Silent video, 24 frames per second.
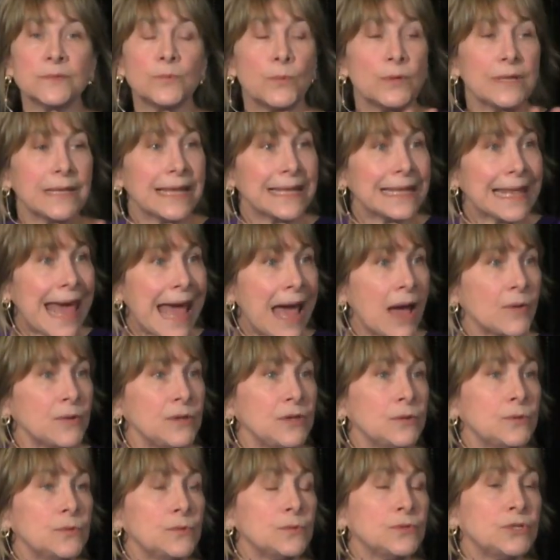will allow
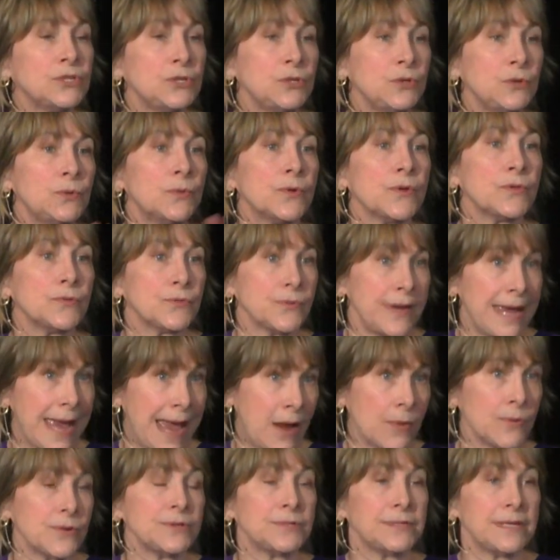you two or three
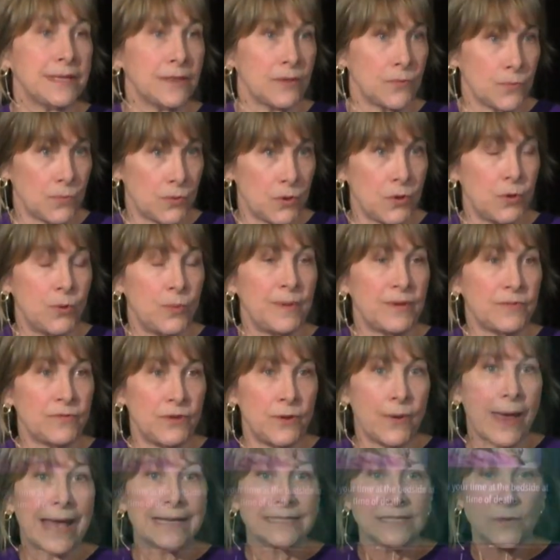hours in the room if
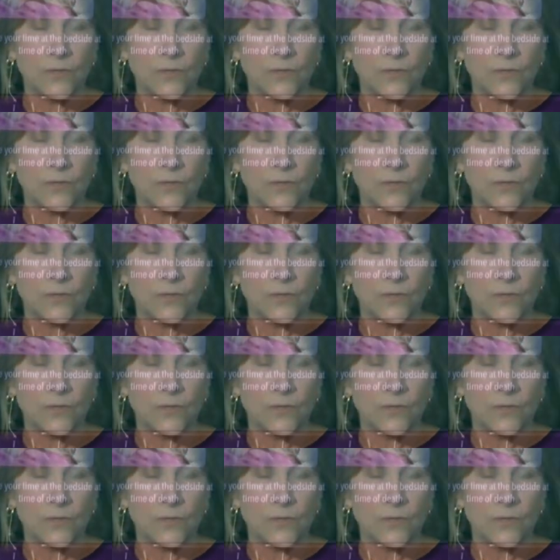you ask